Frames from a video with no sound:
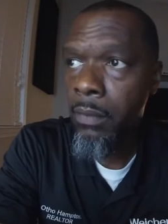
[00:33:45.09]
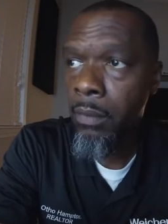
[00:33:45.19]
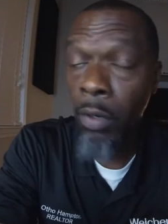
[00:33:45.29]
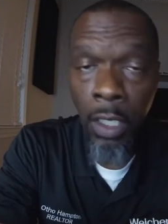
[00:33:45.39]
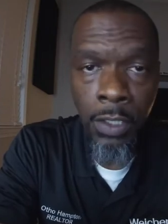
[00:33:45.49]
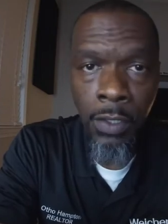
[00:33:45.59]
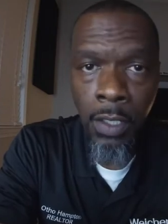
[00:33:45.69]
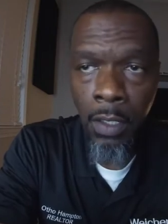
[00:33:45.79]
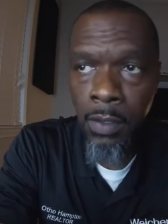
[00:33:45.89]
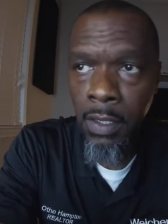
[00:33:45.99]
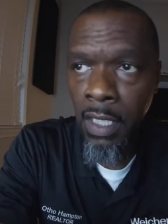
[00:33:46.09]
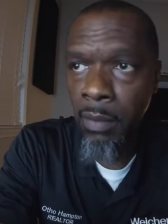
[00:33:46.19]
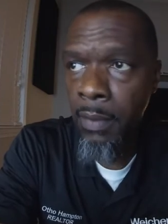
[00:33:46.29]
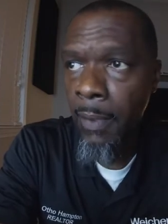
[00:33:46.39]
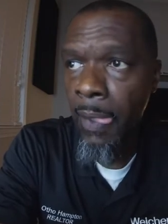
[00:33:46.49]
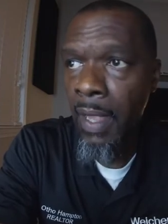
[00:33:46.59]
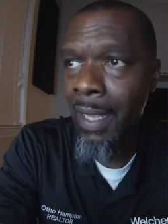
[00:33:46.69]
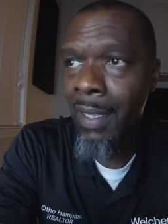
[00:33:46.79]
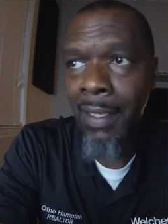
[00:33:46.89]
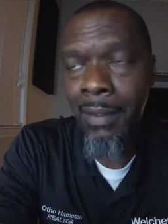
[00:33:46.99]
brought to the closing table.
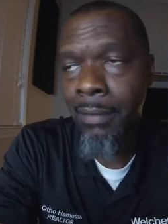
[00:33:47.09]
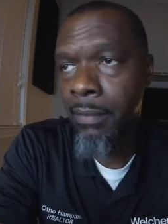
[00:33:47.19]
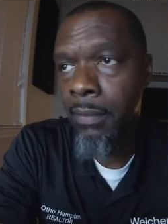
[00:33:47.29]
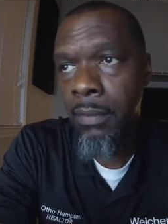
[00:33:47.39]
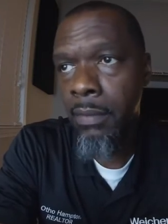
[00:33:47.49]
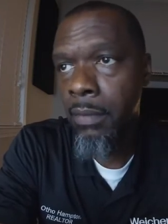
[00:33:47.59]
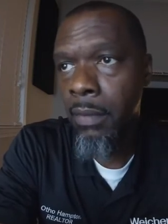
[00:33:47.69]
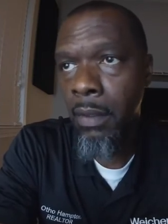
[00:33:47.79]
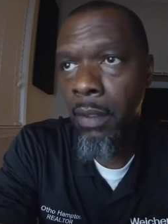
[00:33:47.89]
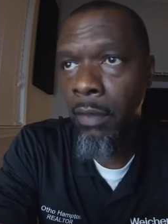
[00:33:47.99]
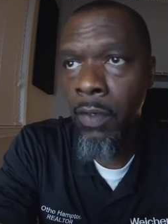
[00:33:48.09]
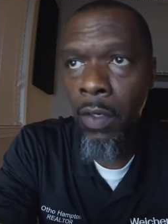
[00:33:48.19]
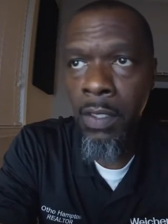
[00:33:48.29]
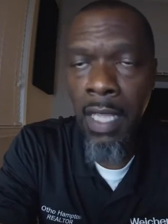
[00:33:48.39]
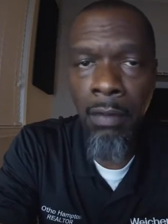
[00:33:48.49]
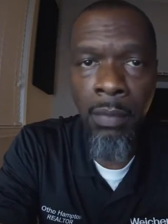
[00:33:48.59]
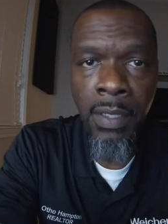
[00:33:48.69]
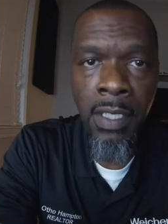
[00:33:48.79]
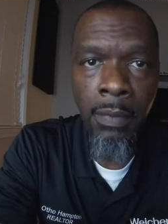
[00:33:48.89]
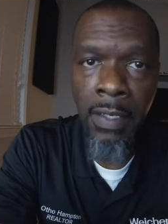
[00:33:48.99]
And of course, that would be
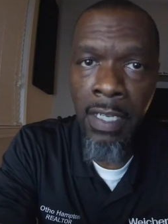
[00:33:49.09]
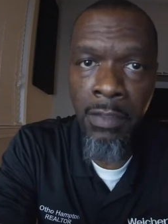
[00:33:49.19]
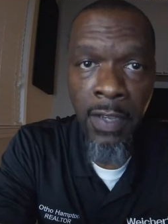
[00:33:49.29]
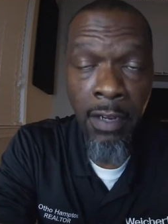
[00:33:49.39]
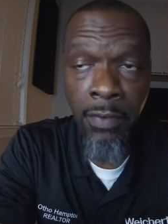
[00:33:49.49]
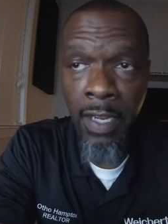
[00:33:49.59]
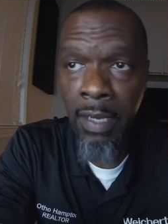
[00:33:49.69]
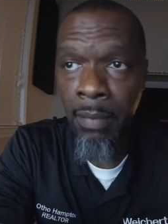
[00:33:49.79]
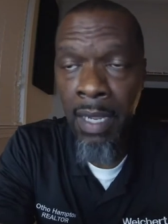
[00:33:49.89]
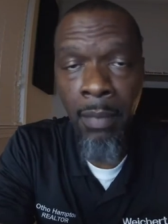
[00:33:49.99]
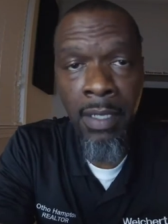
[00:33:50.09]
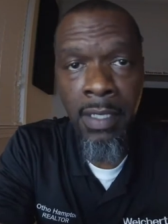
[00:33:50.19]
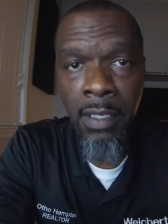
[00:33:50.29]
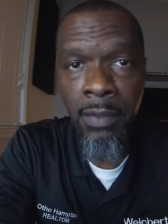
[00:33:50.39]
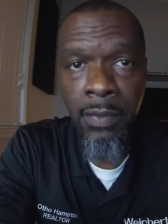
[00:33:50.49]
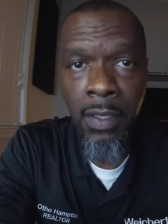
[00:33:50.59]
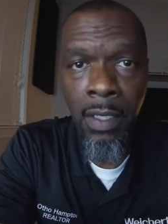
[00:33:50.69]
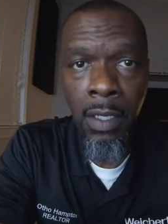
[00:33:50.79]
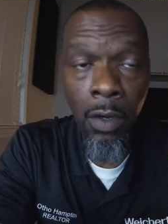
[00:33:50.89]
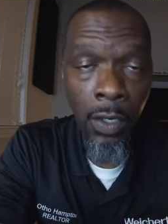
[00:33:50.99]
something that's verified by myself,
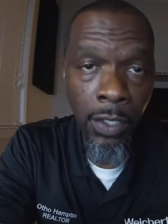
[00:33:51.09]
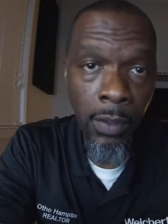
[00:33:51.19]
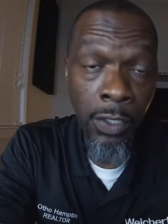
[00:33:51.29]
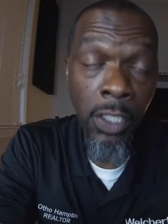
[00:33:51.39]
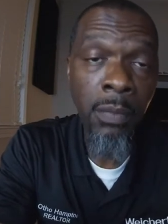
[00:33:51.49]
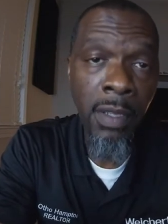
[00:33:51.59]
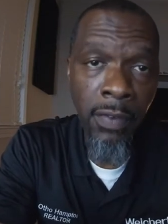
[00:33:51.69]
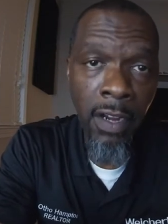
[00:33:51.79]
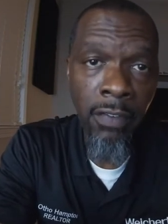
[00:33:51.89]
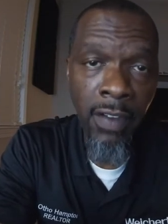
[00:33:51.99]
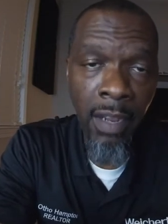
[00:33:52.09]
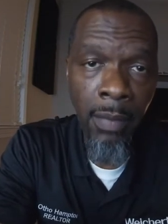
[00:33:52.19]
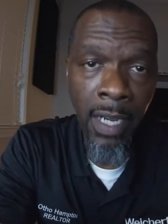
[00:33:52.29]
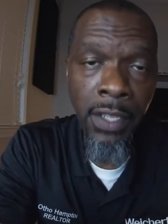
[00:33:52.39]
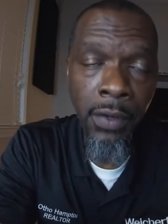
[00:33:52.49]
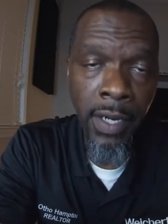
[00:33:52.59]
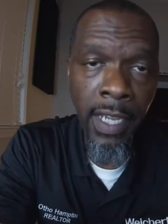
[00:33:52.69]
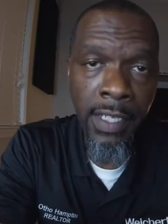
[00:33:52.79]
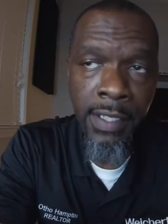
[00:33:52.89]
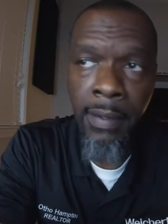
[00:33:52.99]
or should be verified by your
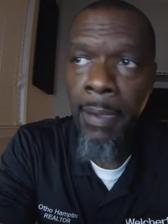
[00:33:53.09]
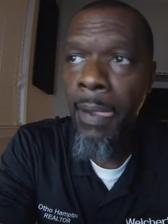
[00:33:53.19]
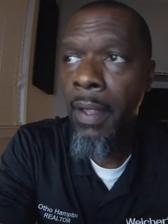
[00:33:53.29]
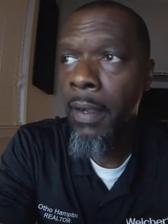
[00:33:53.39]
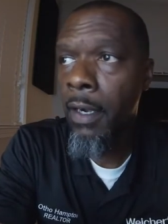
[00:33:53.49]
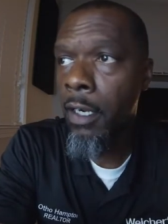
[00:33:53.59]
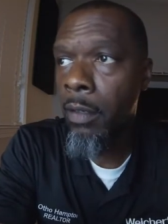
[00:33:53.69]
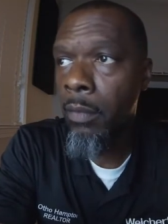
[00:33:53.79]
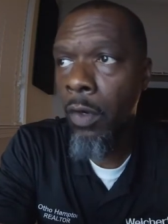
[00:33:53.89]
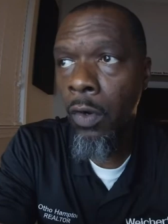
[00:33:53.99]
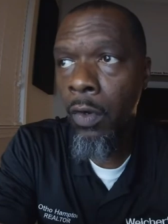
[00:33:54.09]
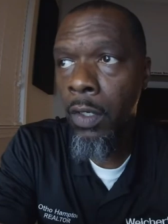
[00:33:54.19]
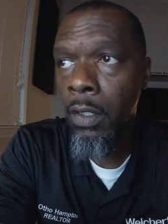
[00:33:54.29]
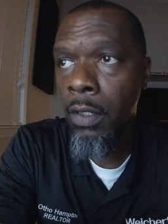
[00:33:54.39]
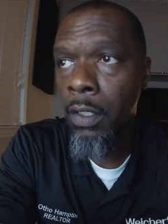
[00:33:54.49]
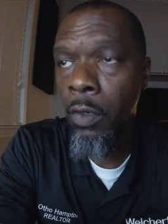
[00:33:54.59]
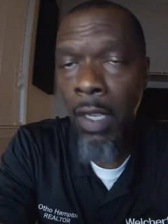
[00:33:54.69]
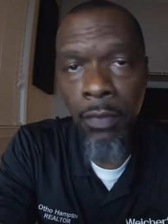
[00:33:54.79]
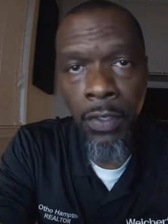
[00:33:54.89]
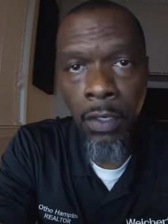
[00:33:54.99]
agent, or
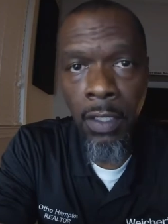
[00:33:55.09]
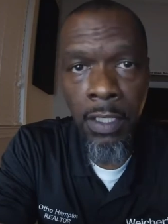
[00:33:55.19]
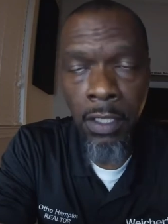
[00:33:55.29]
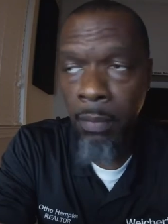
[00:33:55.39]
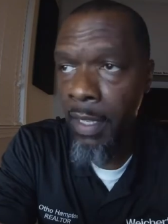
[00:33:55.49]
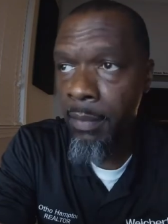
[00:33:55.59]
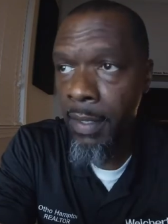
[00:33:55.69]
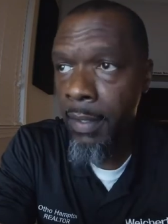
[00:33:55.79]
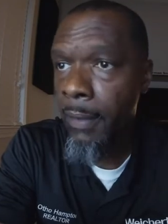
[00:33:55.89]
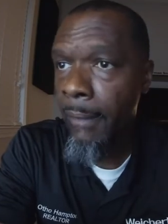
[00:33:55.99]
whoever your lender may be.